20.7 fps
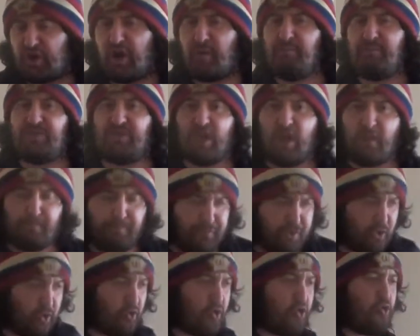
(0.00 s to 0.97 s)
comes up
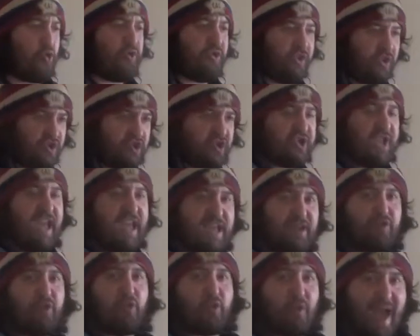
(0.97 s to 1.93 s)
to her to
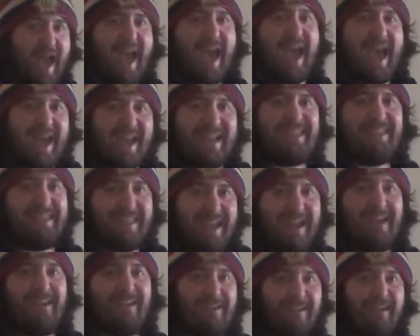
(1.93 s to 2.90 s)
shake her hand
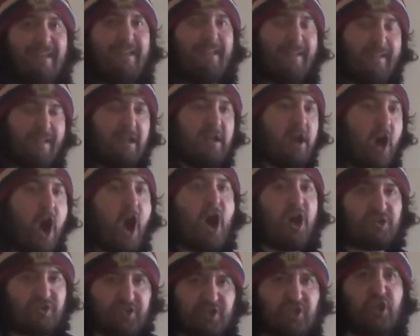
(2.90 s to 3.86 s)
there,
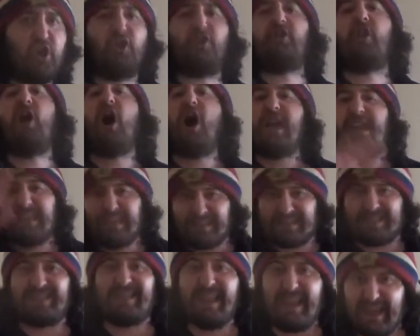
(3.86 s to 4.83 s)
Asuka
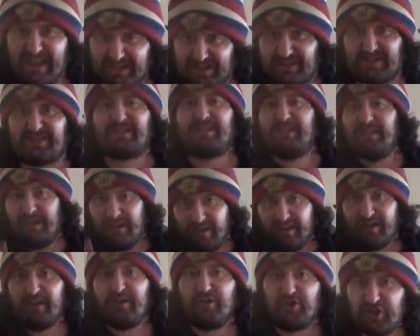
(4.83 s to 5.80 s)
likes this.
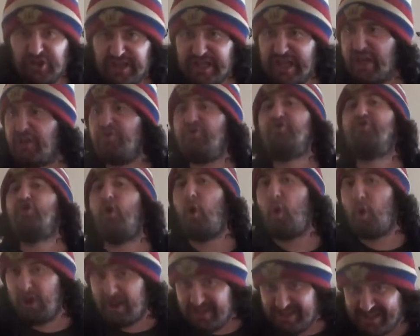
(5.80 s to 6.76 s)
She
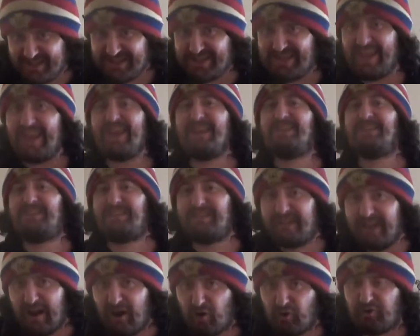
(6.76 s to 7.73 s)
enjoys this
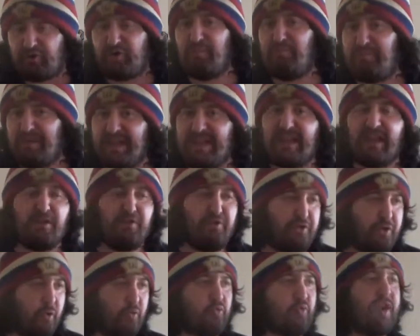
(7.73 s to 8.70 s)
there, to be in
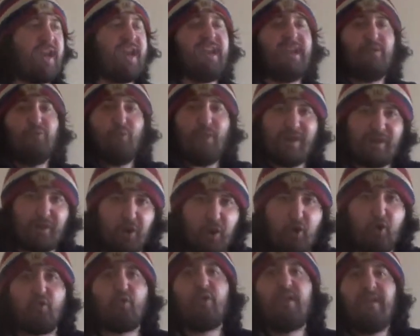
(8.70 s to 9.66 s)
the ring with
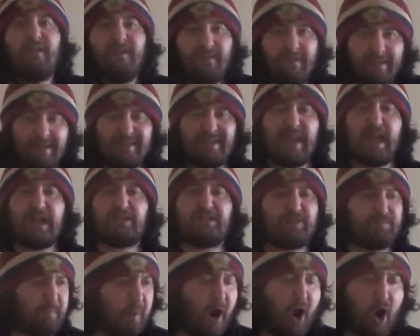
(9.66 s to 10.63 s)
her.
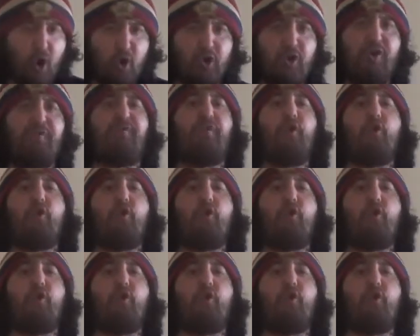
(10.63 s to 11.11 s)
That's part of